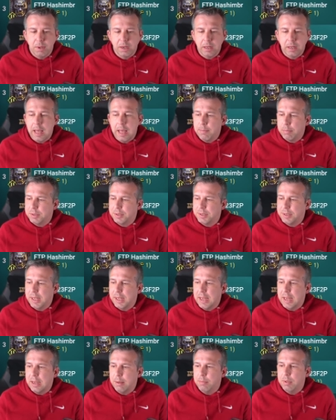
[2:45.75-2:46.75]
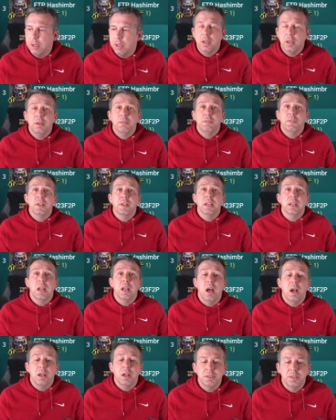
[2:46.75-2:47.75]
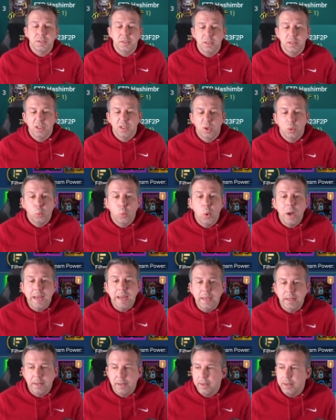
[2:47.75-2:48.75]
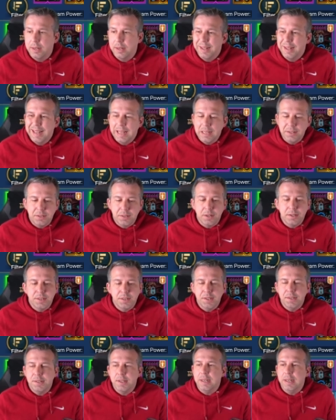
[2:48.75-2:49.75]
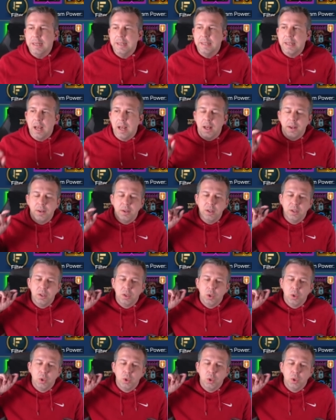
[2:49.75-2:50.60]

My Clan Boss team for the last week has consistently done